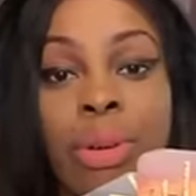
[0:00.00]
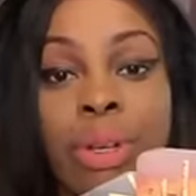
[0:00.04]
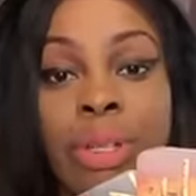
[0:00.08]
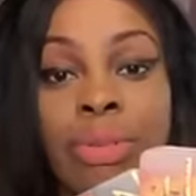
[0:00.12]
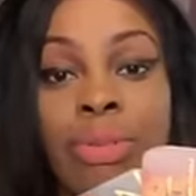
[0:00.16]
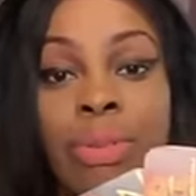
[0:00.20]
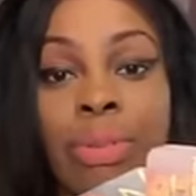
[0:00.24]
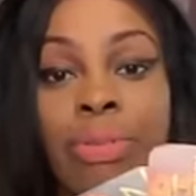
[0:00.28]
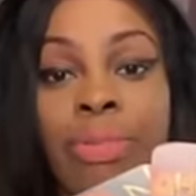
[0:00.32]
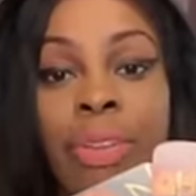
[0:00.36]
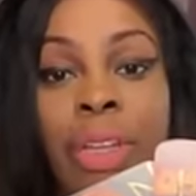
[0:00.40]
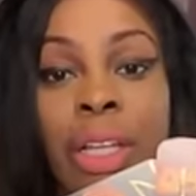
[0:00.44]

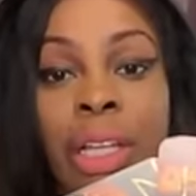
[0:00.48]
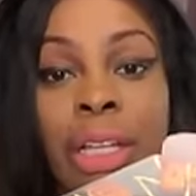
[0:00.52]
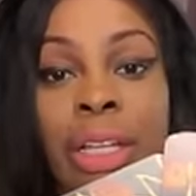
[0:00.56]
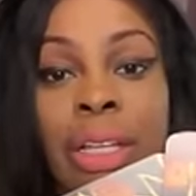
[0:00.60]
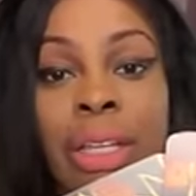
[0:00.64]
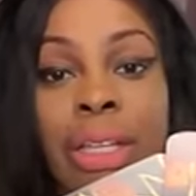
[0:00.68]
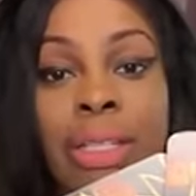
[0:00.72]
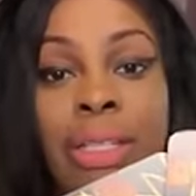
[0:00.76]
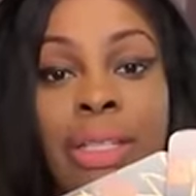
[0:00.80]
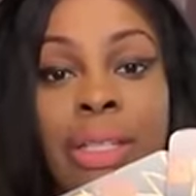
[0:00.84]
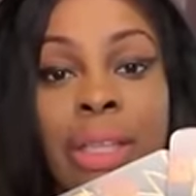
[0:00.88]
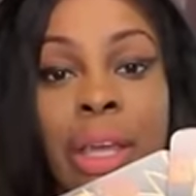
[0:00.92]
is
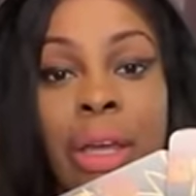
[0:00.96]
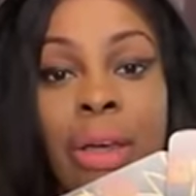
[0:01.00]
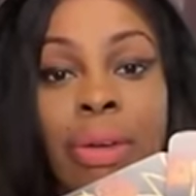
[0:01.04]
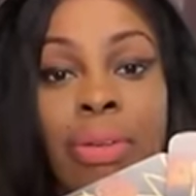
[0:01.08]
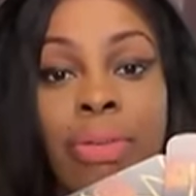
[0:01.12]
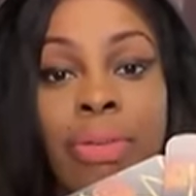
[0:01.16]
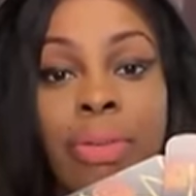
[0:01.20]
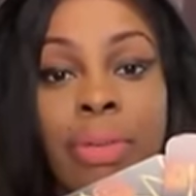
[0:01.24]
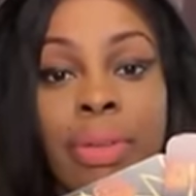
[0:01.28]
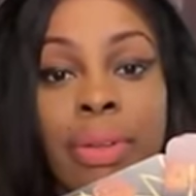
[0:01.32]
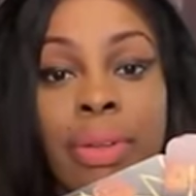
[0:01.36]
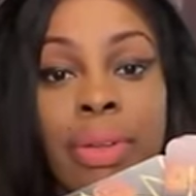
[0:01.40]
revealing itself.
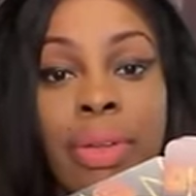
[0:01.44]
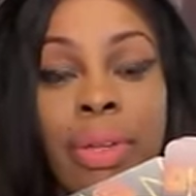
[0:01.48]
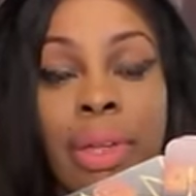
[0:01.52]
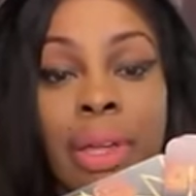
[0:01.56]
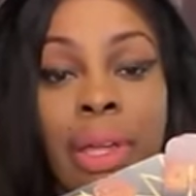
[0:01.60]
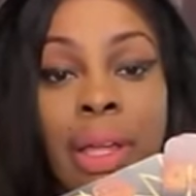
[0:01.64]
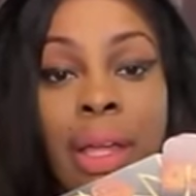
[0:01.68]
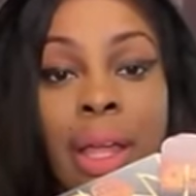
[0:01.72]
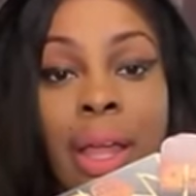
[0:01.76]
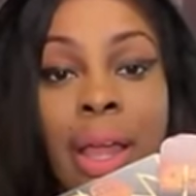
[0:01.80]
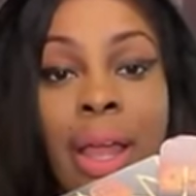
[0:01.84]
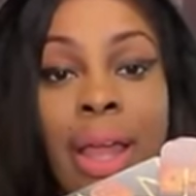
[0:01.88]

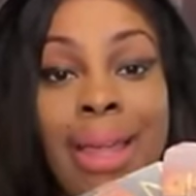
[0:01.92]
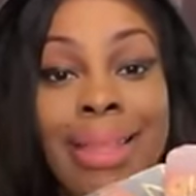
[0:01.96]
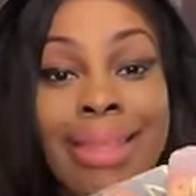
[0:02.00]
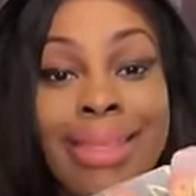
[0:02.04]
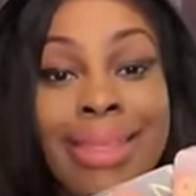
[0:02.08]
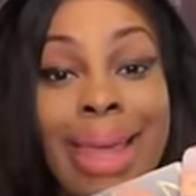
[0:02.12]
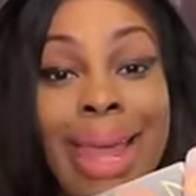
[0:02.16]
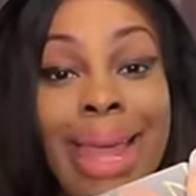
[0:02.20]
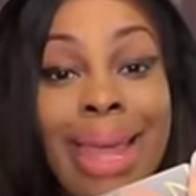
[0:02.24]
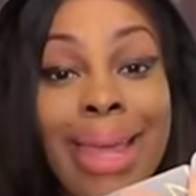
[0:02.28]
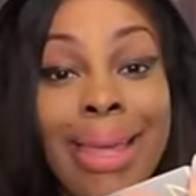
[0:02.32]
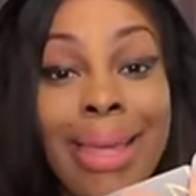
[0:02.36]

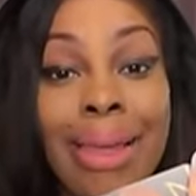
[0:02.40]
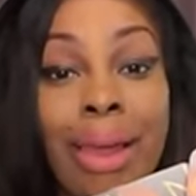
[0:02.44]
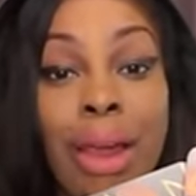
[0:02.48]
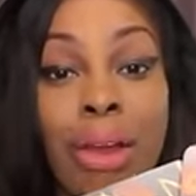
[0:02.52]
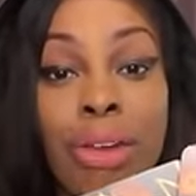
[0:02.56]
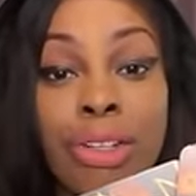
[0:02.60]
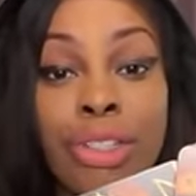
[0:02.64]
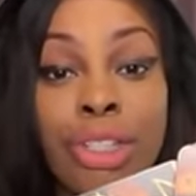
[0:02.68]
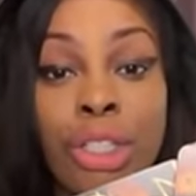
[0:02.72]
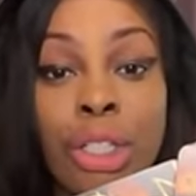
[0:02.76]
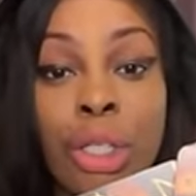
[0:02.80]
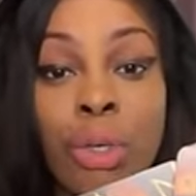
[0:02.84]
They
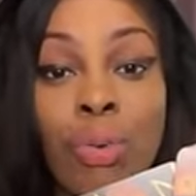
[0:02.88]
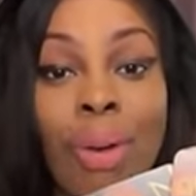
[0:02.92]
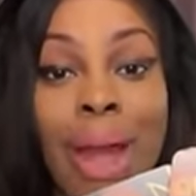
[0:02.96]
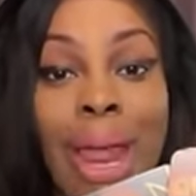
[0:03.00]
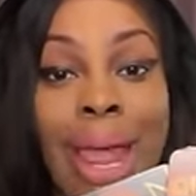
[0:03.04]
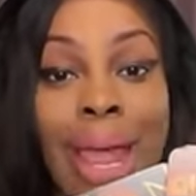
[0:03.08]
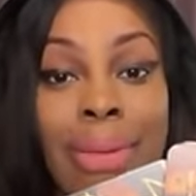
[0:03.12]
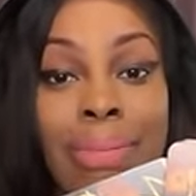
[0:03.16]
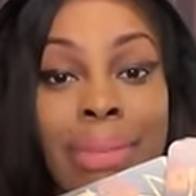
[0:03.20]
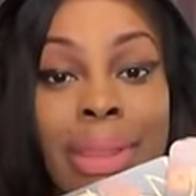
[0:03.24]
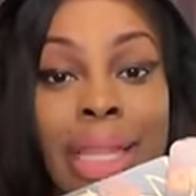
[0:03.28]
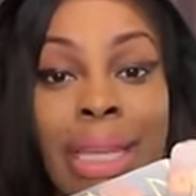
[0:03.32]
are
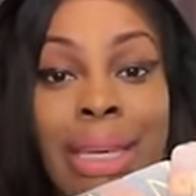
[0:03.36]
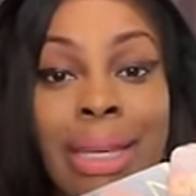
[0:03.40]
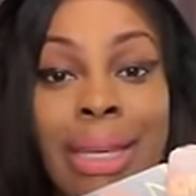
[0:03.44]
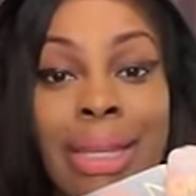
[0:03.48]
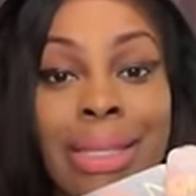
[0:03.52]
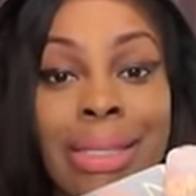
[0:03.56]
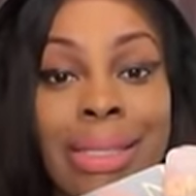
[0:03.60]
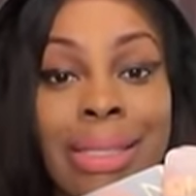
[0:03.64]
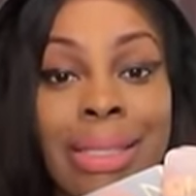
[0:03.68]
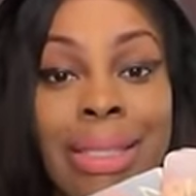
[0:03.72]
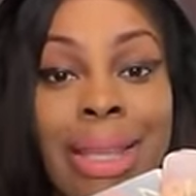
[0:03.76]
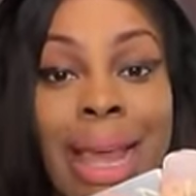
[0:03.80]
trapped in
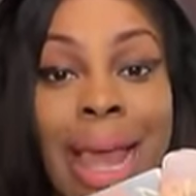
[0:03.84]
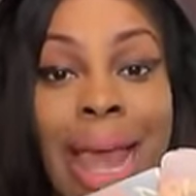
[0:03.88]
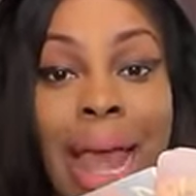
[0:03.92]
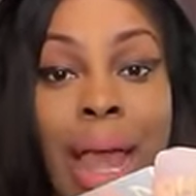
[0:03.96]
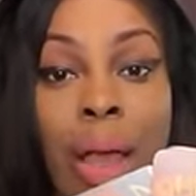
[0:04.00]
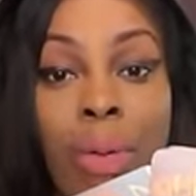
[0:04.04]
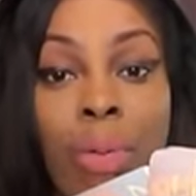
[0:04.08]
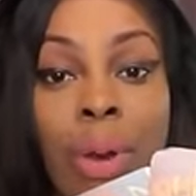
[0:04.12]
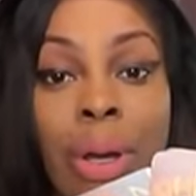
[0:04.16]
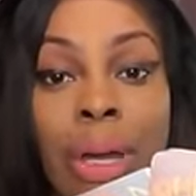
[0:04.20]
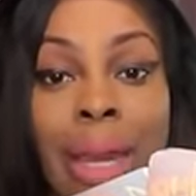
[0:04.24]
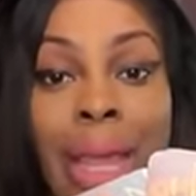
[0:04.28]
this
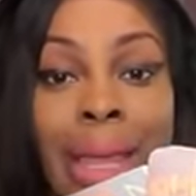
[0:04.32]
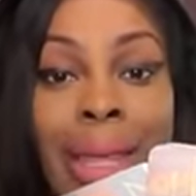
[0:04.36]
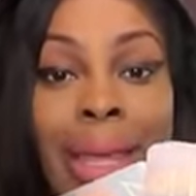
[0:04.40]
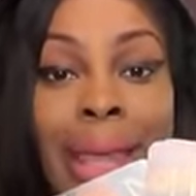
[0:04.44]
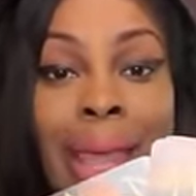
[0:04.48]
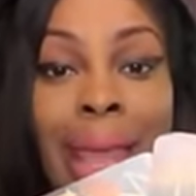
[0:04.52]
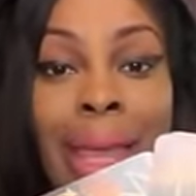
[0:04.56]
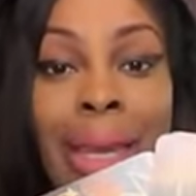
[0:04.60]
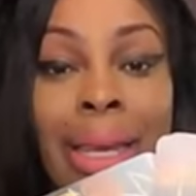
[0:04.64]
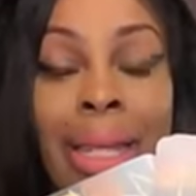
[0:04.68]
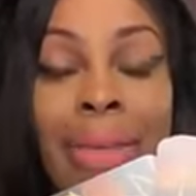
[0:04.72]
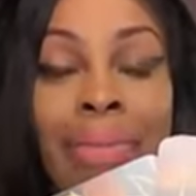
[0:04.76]
tower. They
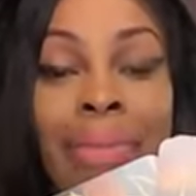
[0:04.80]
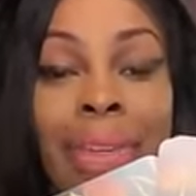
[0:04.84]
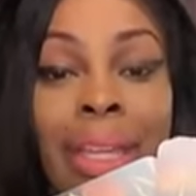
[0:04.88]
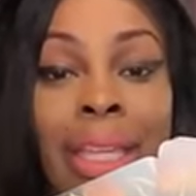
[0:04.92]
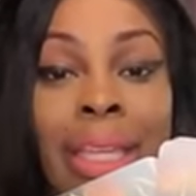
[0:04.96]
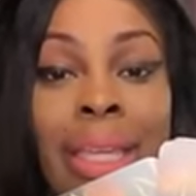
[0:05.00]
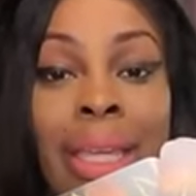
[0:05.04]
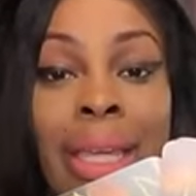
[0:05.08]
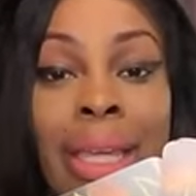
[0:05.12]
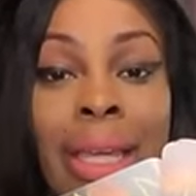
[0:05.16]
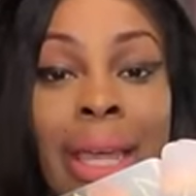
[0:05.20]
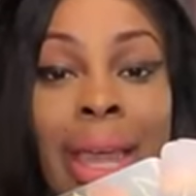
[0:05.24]
can't
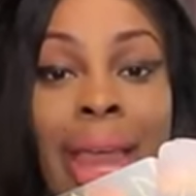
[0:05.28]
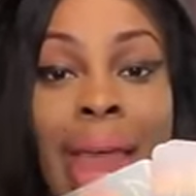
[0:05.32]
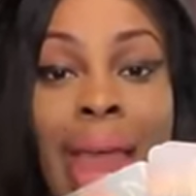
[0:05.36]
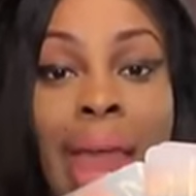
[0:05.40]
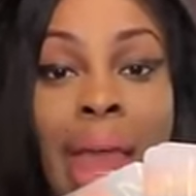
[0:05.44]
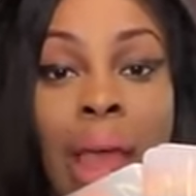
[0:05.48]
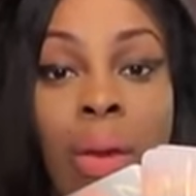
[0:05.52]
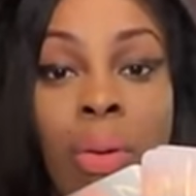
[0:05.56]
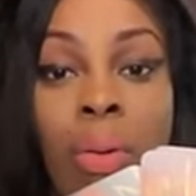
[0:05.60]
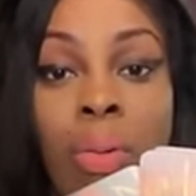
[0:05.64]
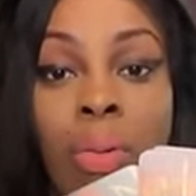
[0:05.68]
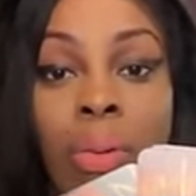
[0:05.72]
even get
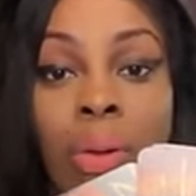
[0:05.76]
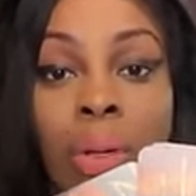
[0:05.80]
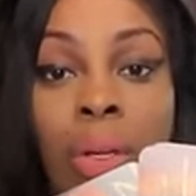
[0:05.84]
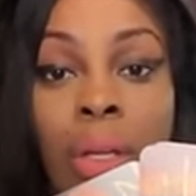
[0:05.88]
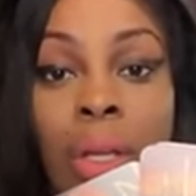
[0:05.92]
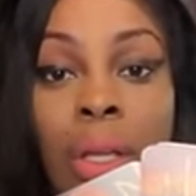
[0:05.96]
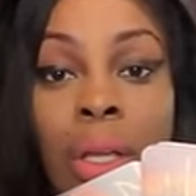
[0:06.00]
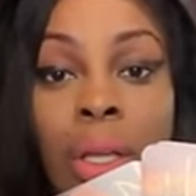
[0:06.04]
out.